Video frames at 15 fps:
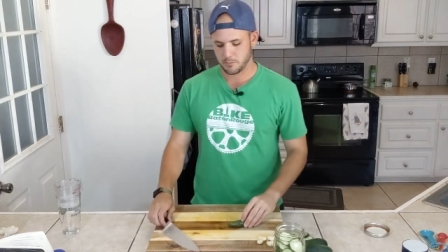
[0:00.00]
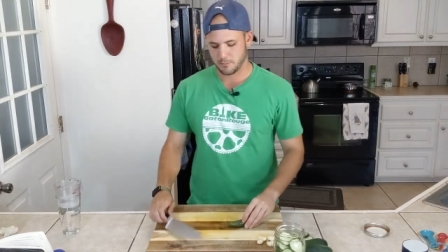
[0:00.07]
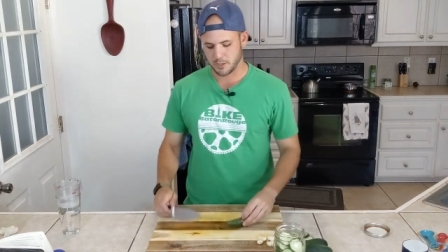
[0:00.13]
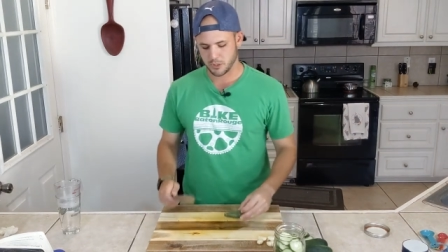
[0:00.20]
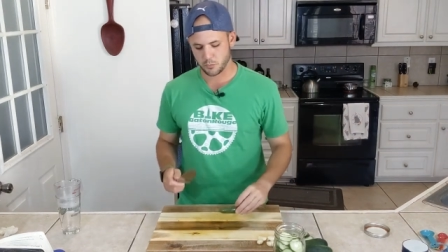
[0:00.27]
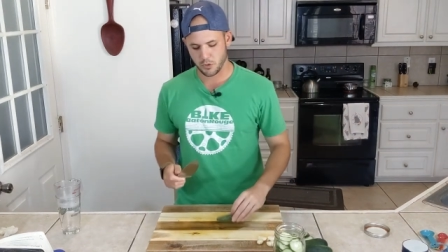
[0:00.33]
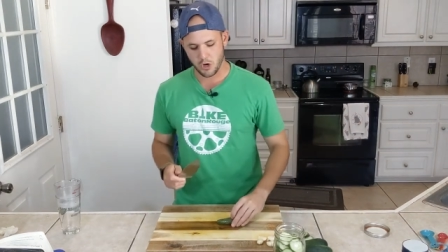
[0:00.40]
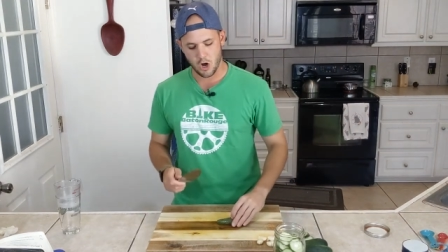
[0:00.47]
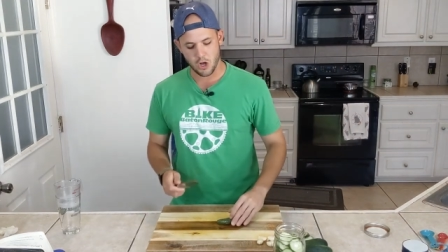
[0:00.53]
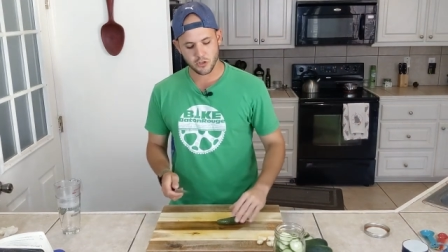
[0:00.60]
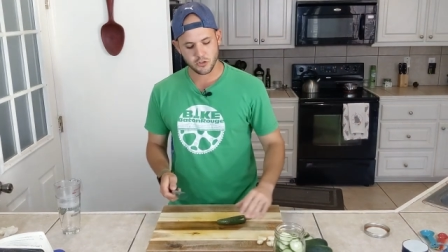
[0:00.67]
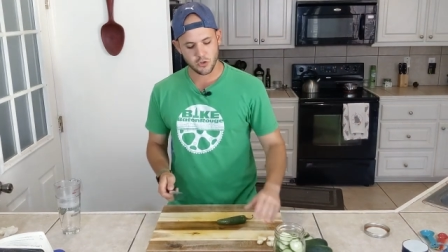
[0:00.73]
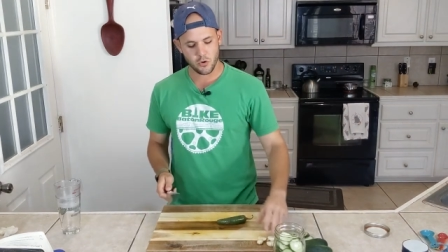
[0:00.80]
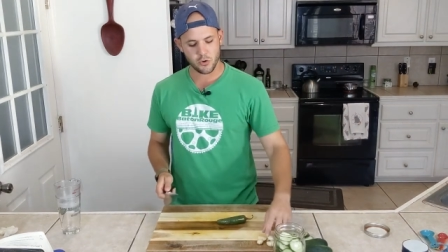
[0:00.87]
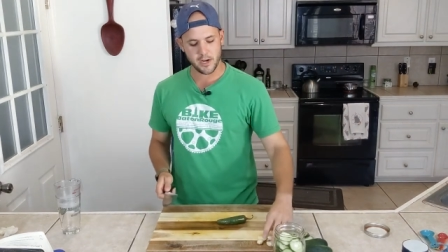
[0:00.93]
because we're
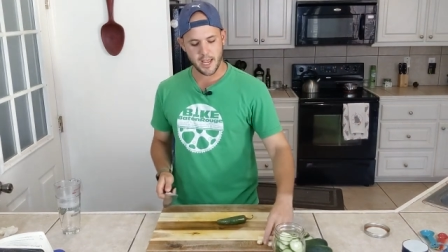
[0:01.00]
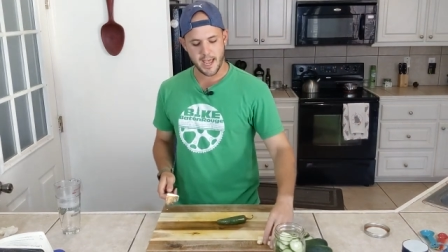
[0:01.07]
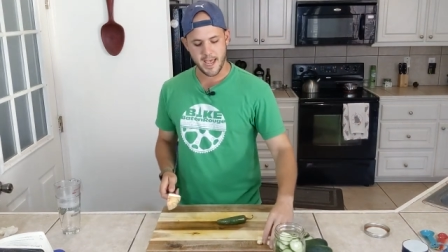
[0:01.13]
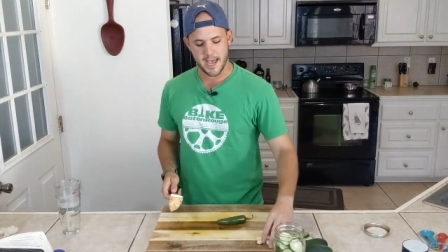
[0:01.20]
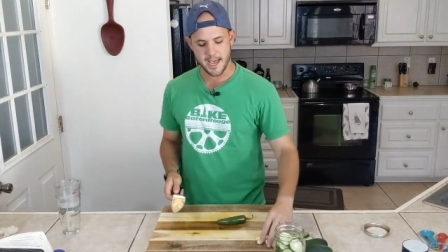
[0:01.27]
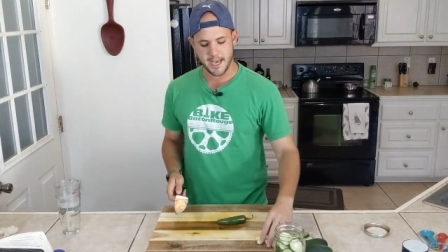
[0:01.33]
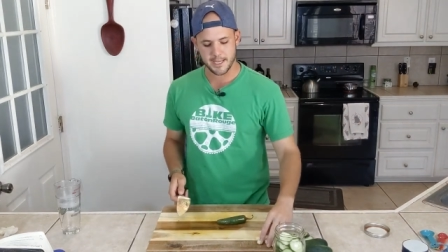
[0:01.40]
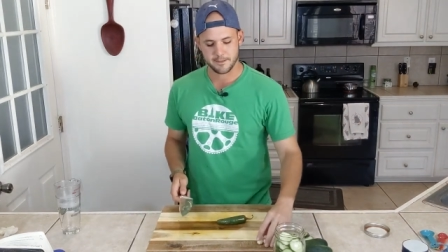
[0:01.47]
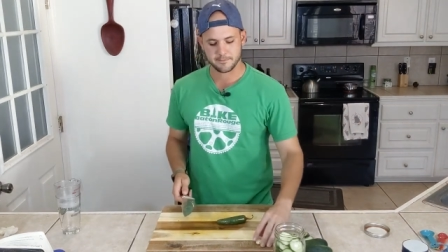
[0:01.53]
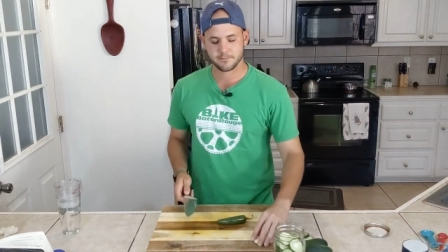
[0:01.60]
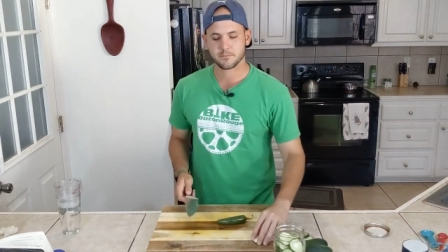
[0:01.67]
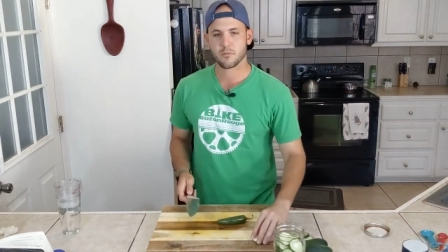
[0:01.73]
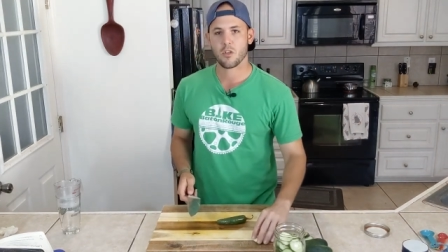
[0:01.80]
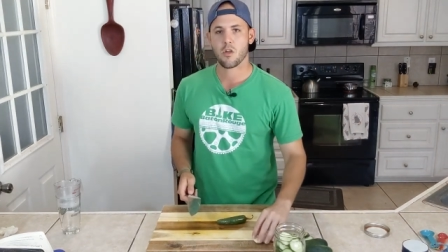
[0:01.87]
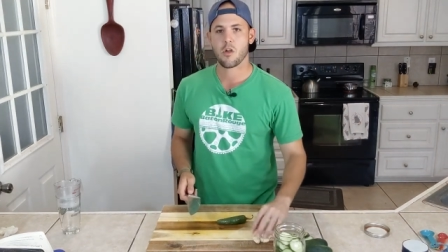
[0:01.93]
also gonna add
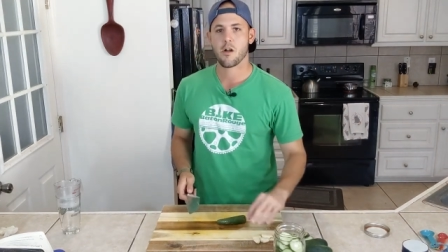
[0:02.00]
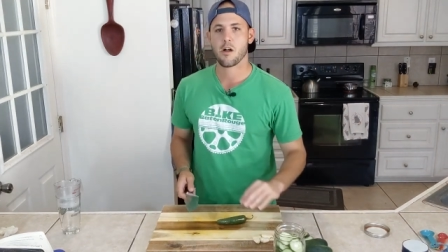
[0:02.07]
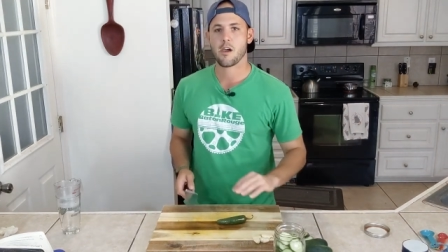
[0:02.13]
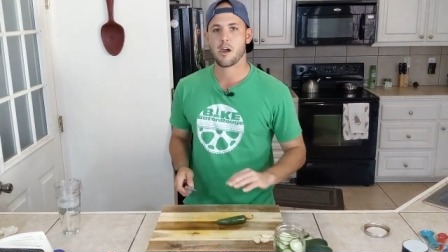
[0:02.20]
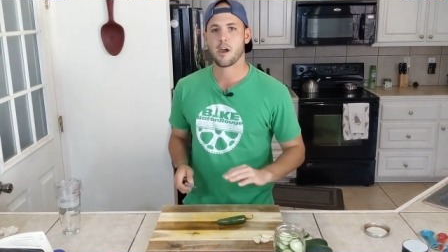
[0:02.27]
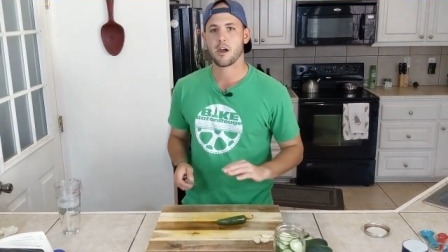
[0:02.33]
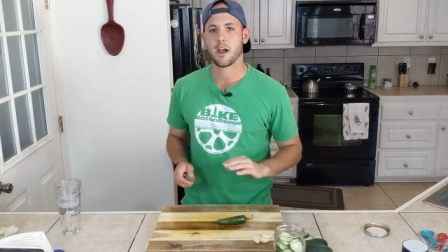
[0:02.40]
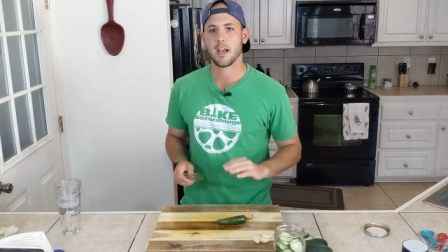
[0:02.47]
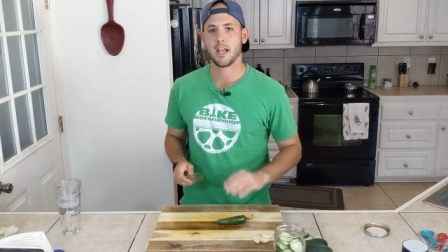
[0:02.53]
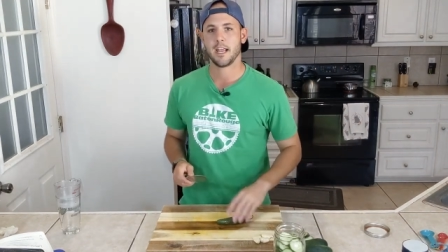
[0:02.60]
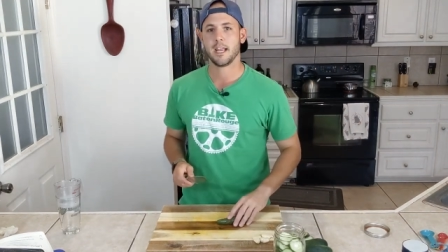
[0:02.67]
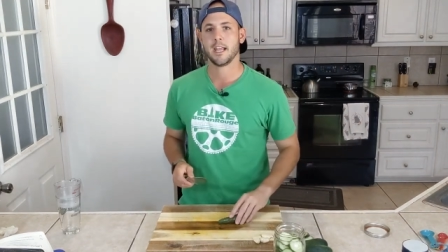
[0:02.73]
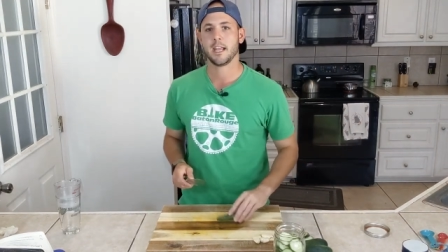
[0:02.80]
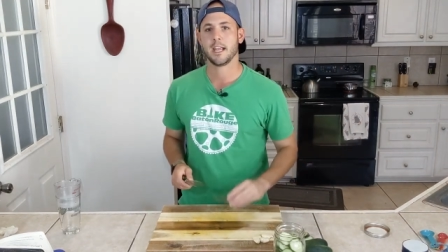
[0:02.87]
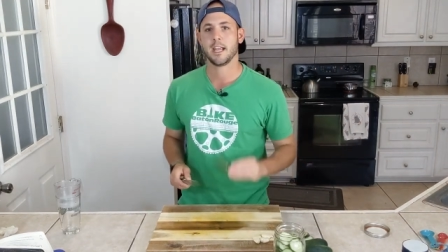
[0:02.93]

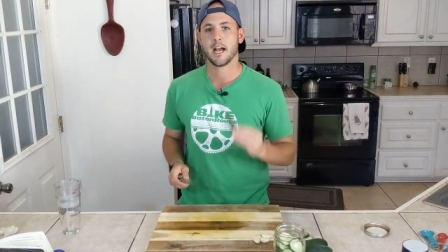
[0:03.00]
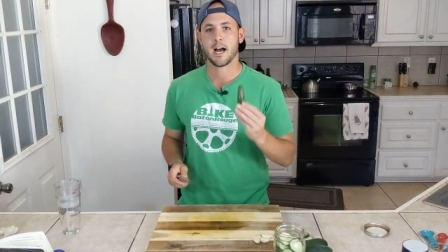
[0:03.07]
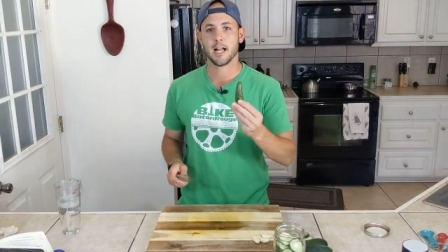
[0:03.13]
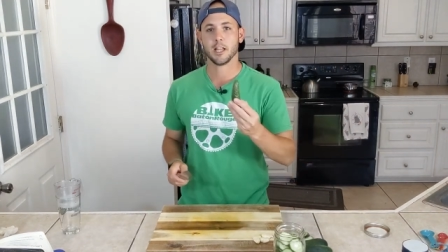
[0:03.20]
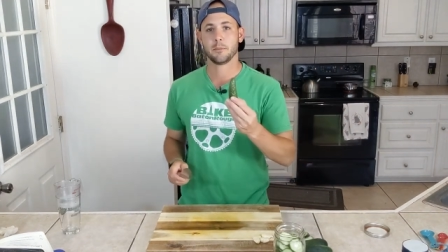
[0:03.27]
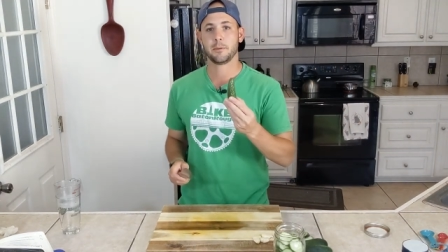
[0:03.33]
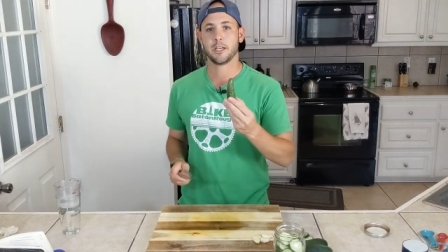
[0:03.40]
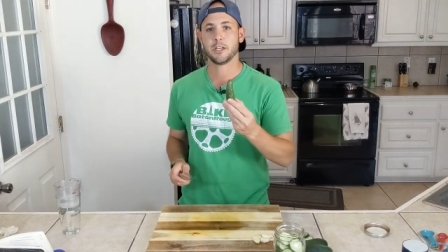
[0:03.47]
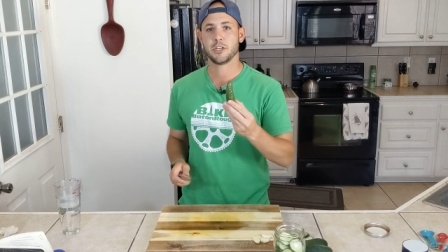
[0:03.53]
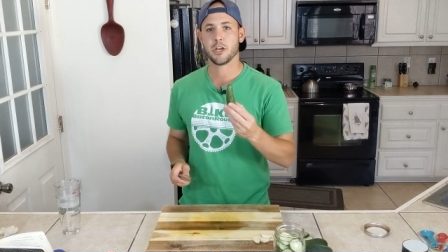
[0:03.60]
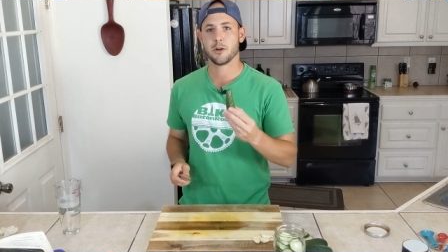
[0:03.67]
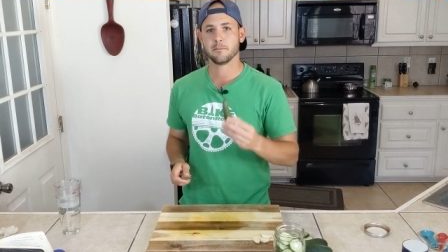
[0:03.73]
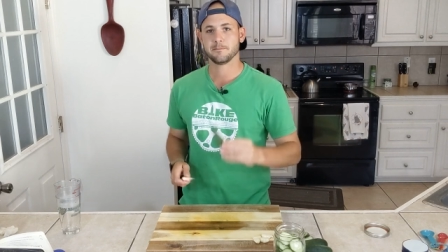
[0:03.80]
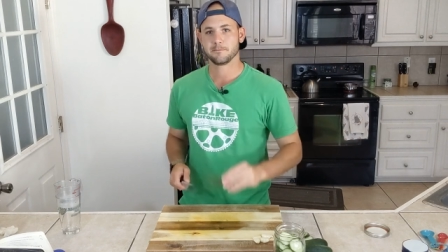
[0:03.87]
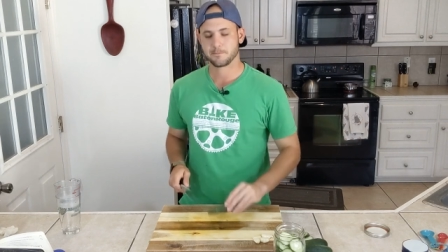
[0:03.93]
a
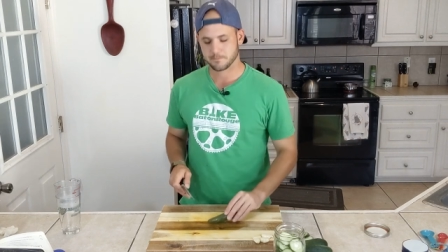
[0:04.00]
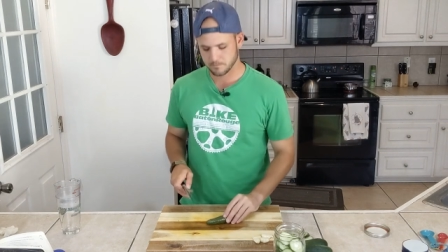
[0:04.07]
jalapeno,